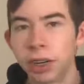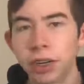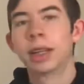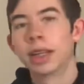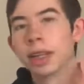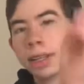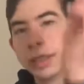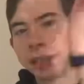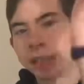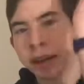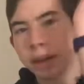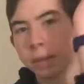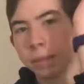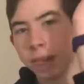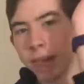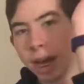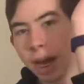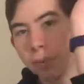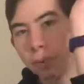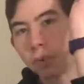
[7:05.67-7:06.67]
I like to take my
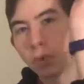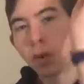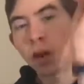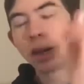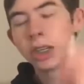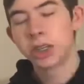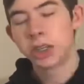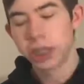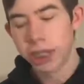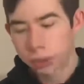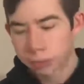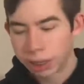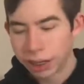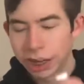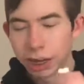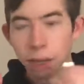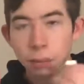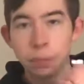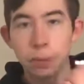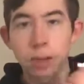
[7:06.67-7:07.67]
Apple Watch and my
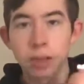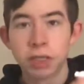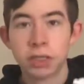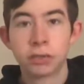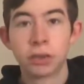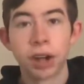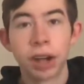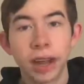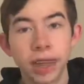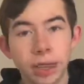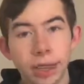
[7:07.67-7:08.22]
AirPods running,